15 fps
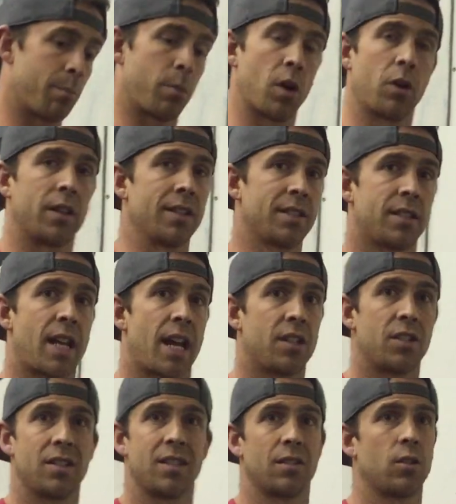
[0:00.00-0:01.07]
Unbroken
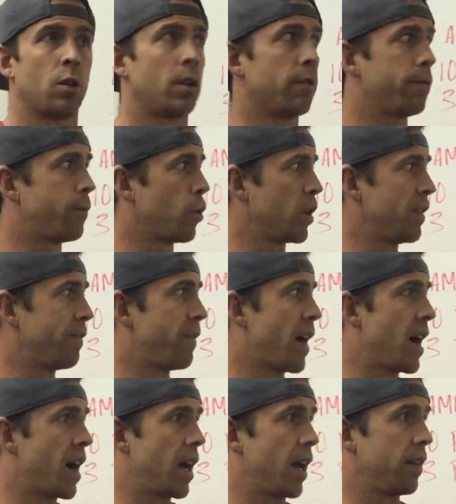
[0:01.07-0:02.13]
snatches, it's only
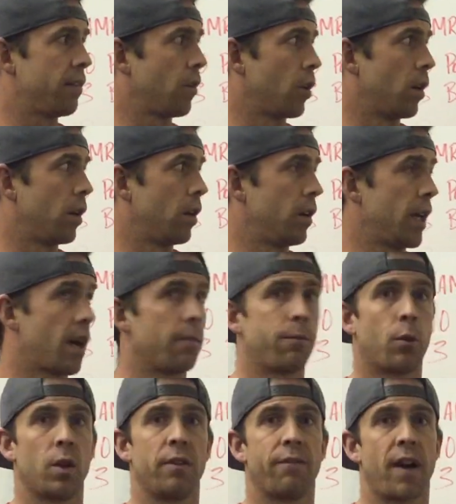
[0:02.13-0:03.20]
45 or yeah,
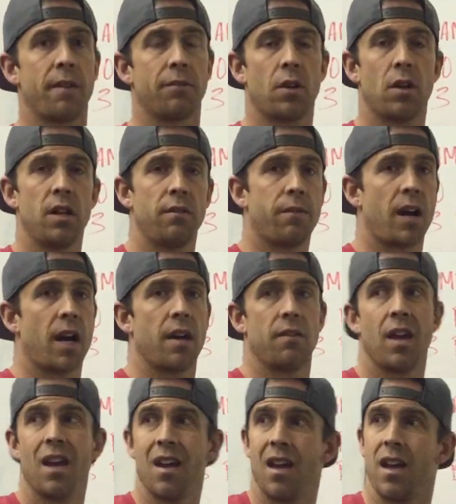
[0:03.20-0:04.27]
45,
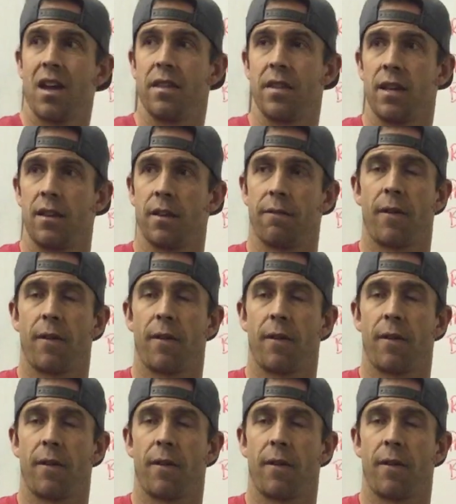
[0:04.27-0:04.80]
35, and then